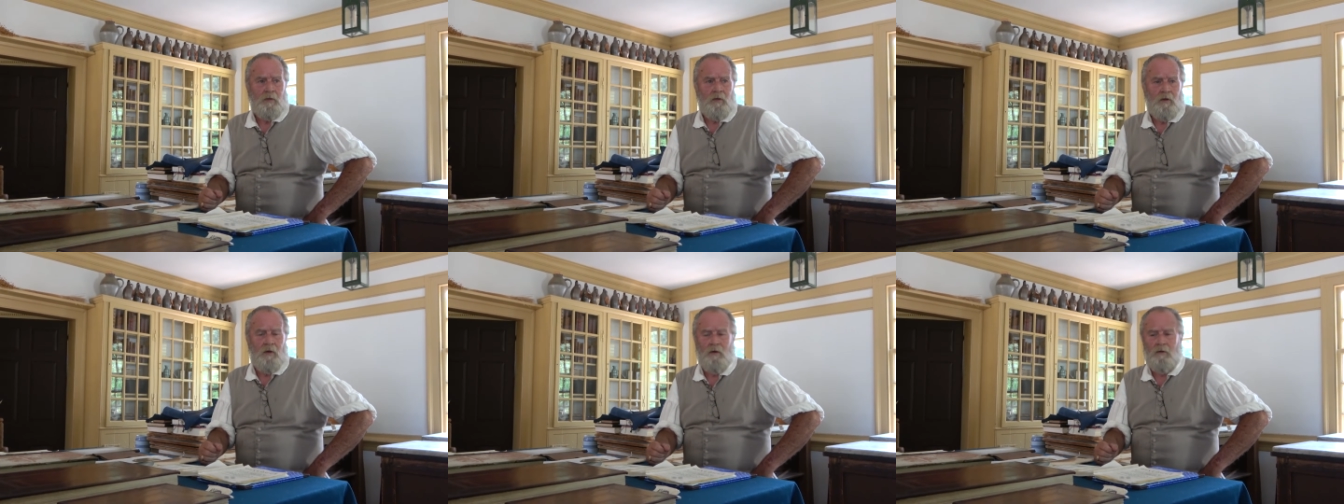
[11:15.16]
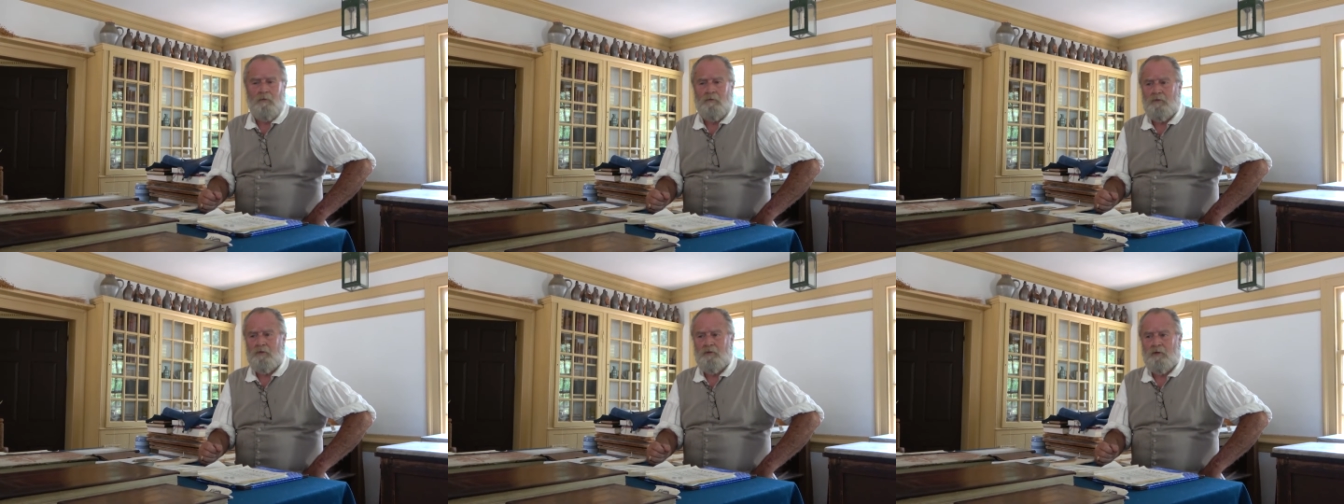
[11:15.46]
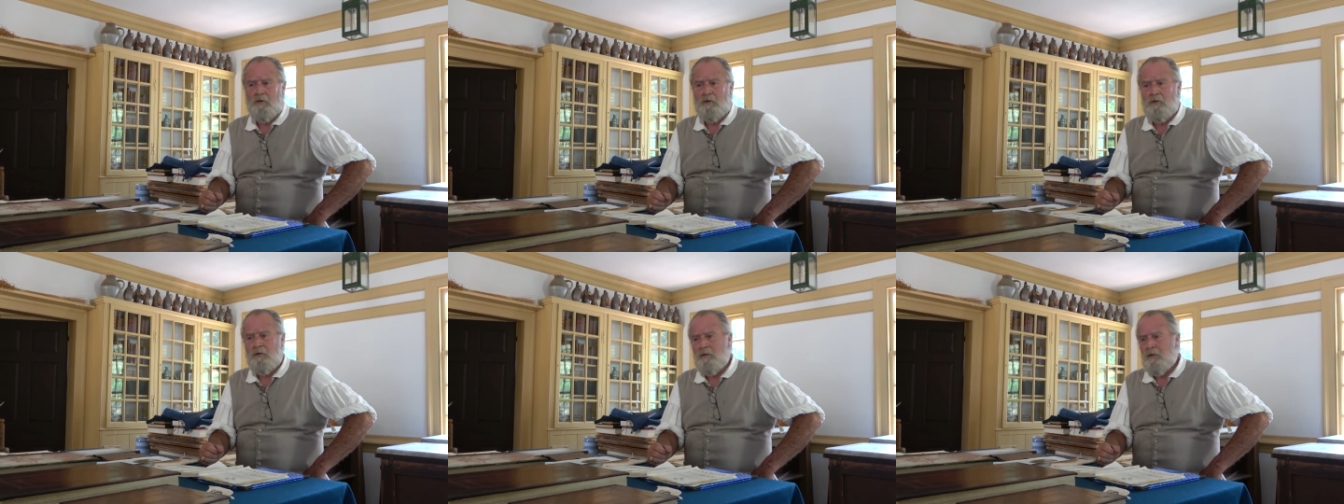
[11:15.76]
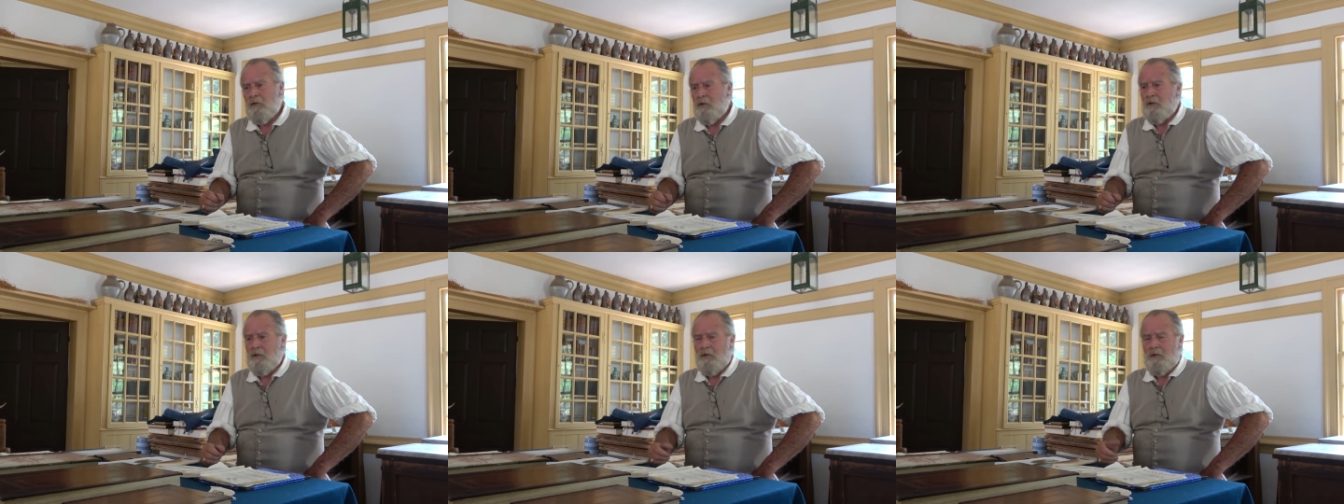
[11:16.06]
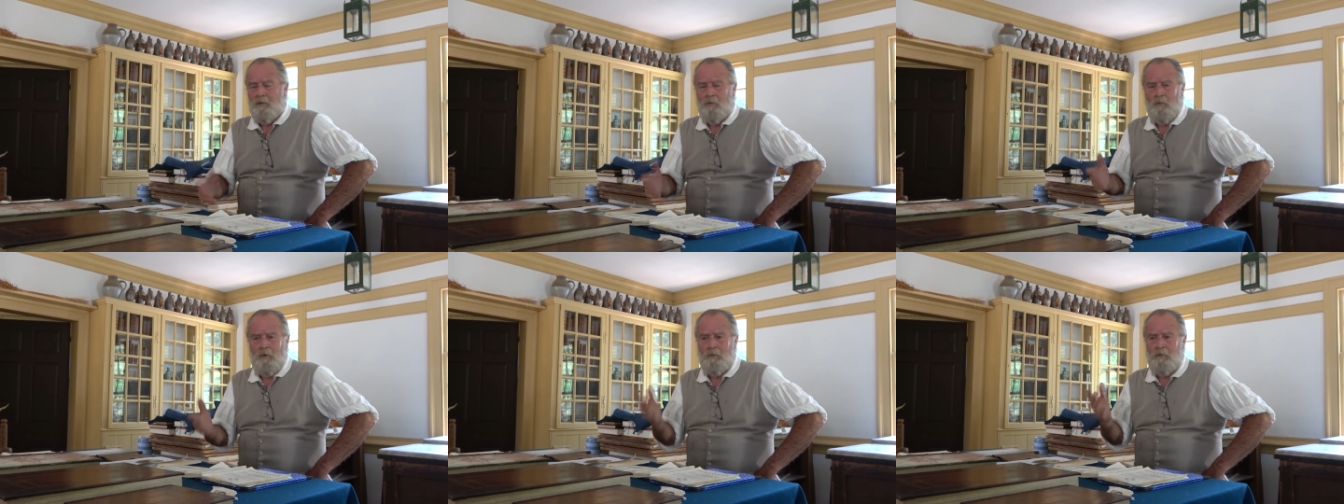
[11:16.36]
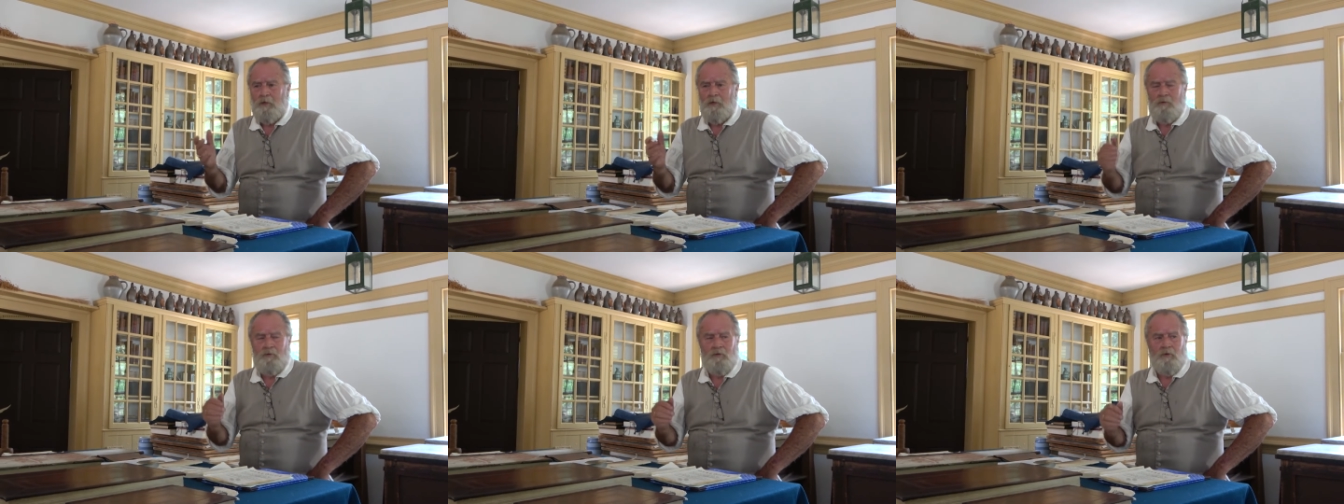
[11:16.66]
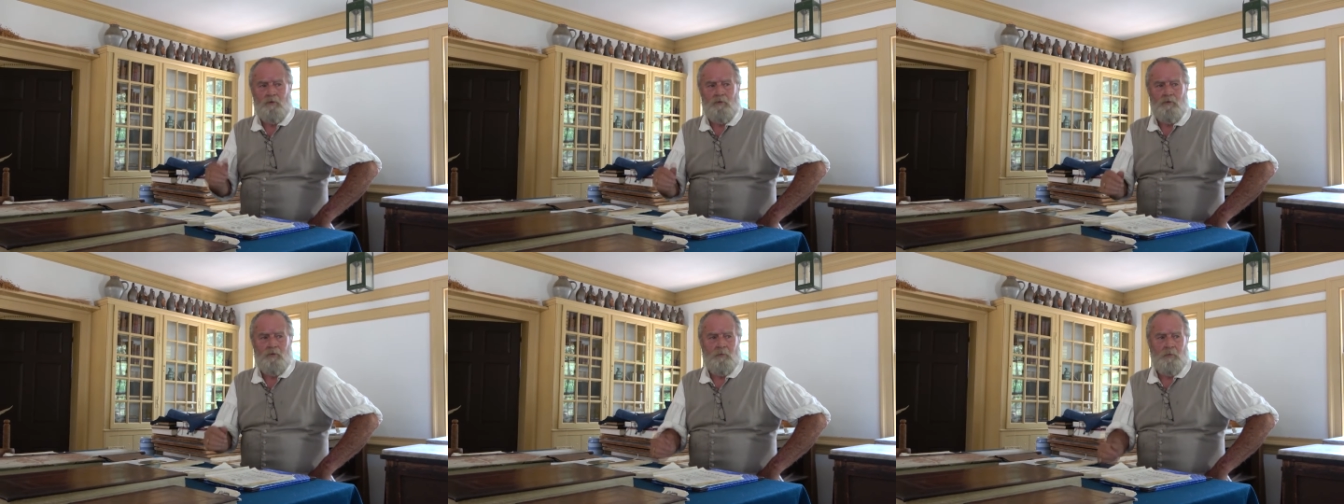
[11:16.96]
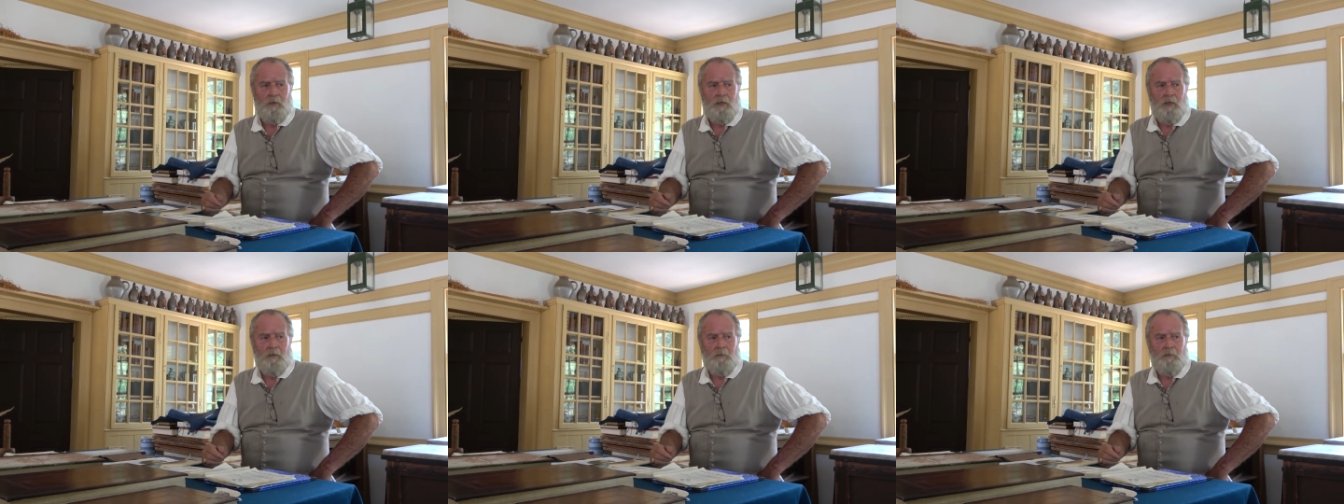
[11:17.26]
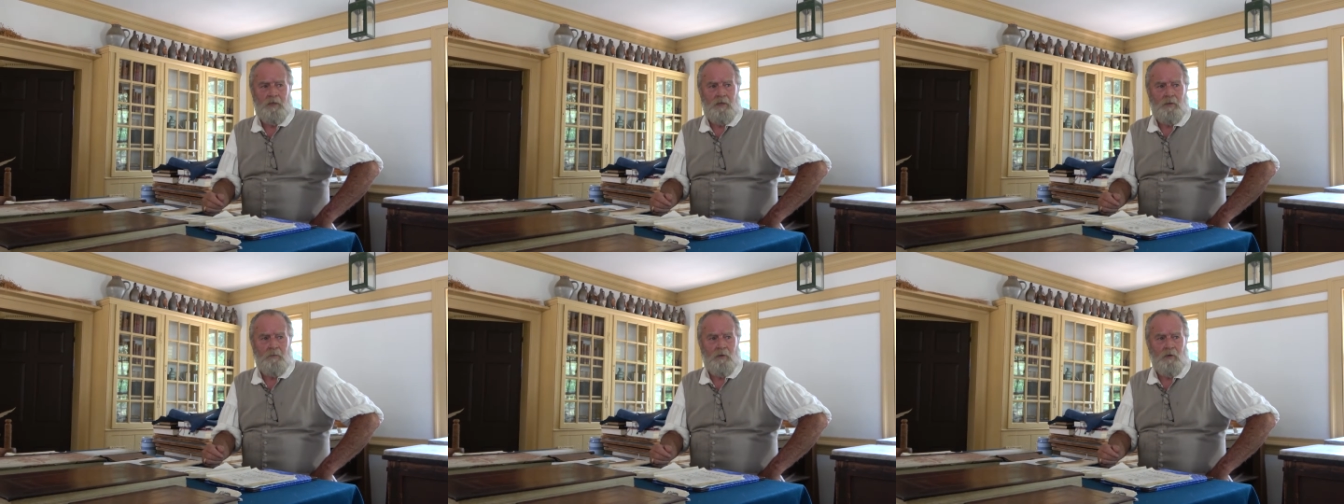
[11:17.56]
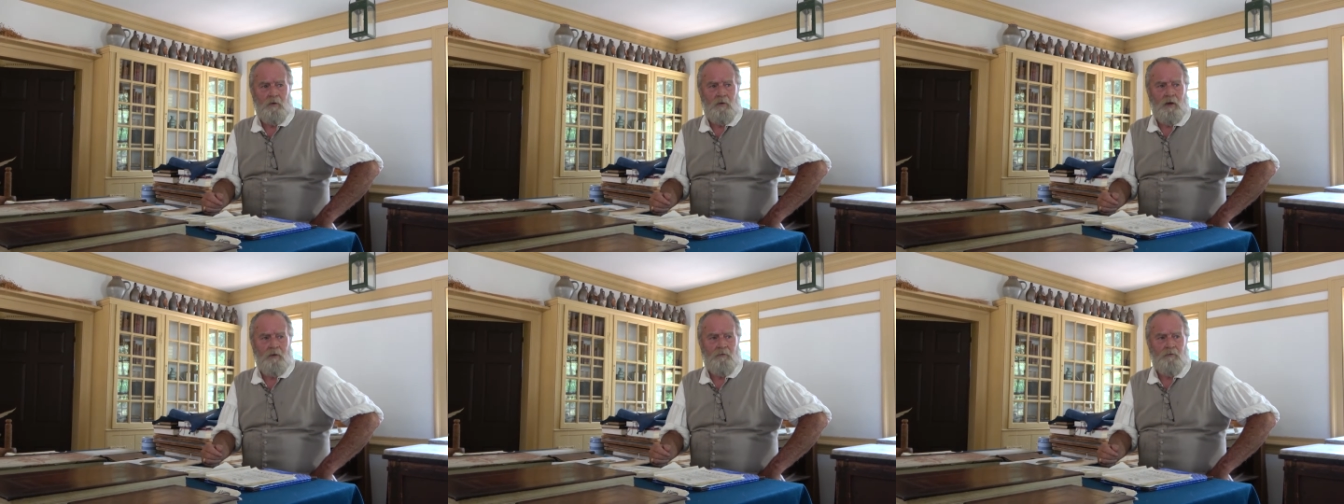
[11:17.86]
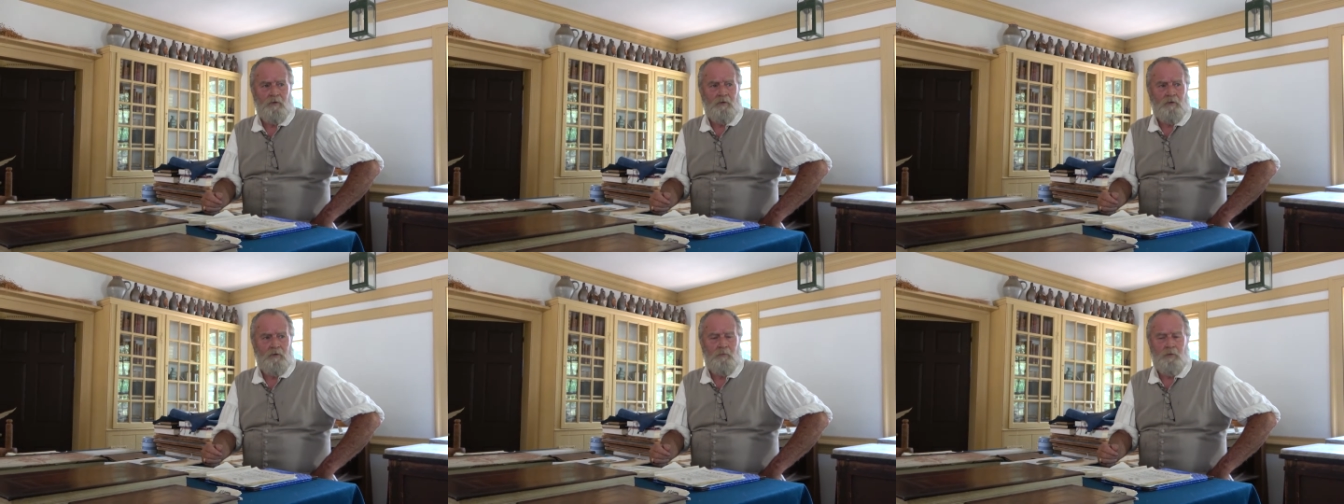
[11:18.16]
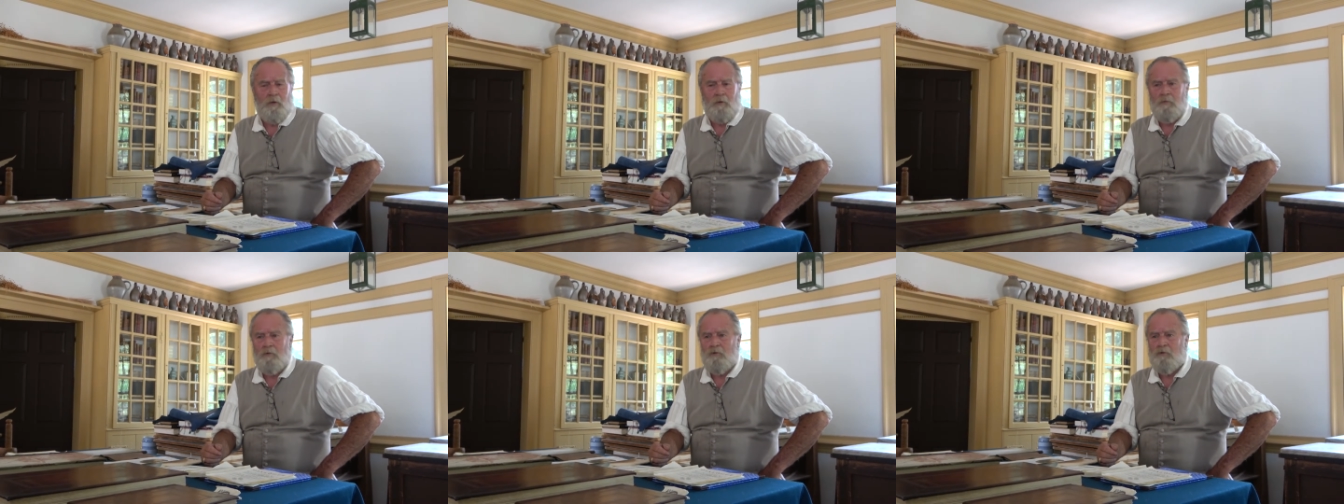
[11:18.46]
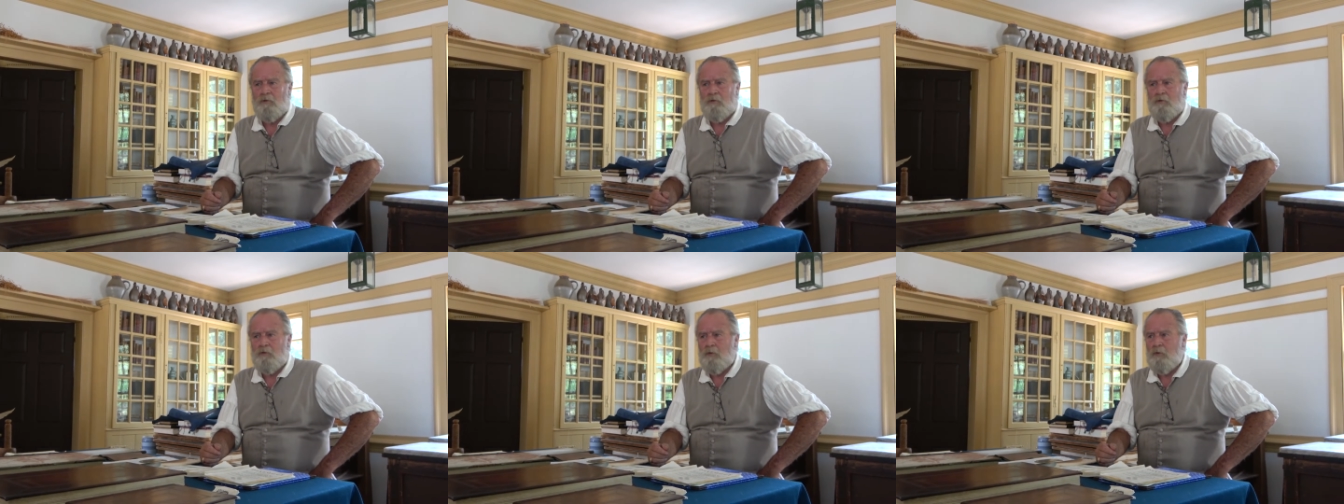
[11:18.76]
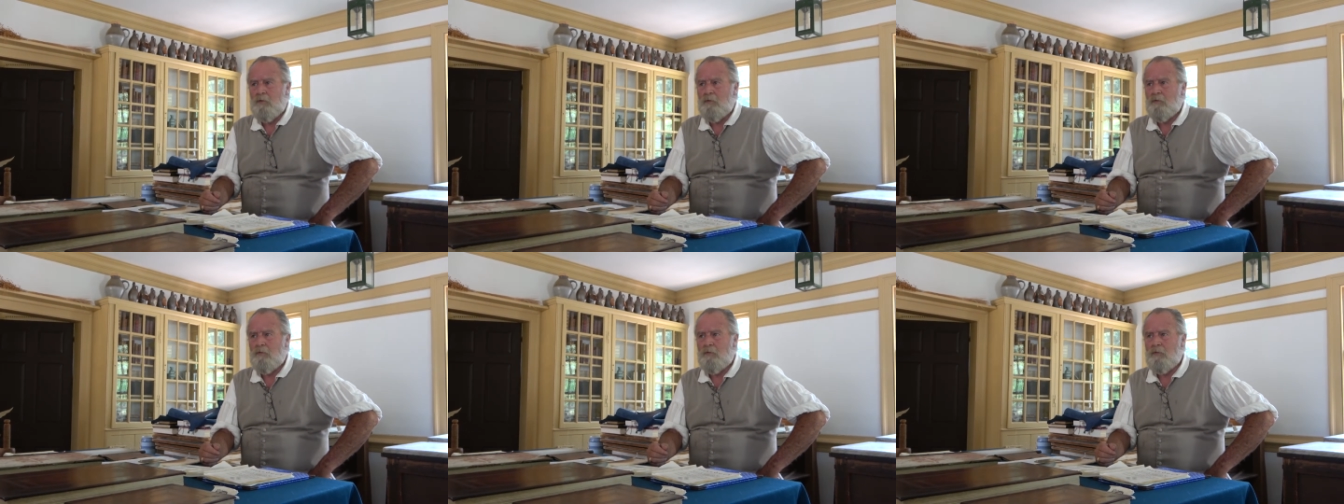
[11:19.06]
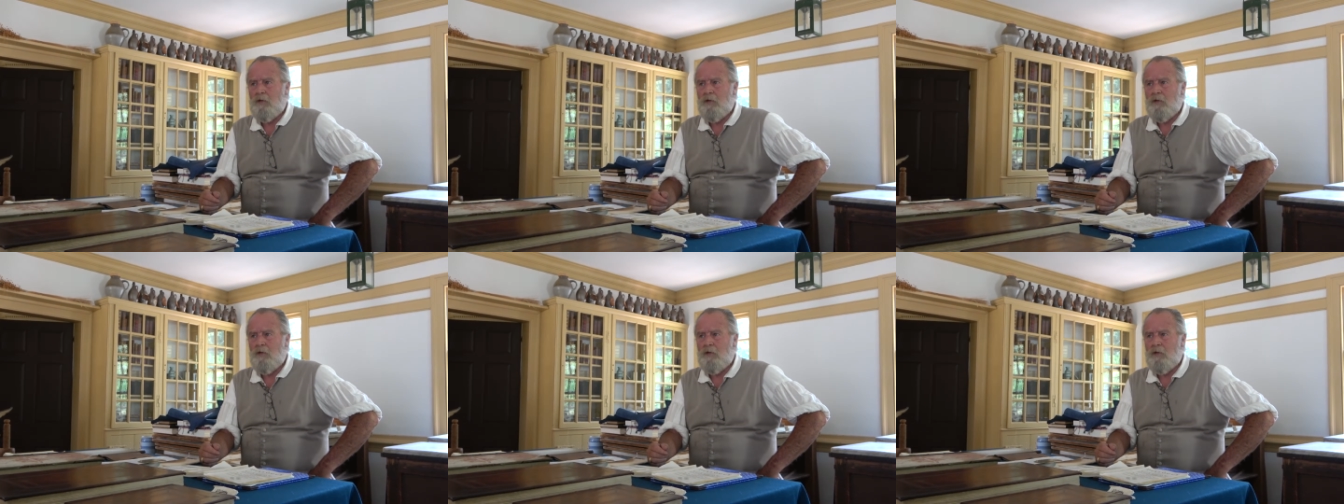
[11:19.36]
All of a sudden, women and children became a demographic that publishers were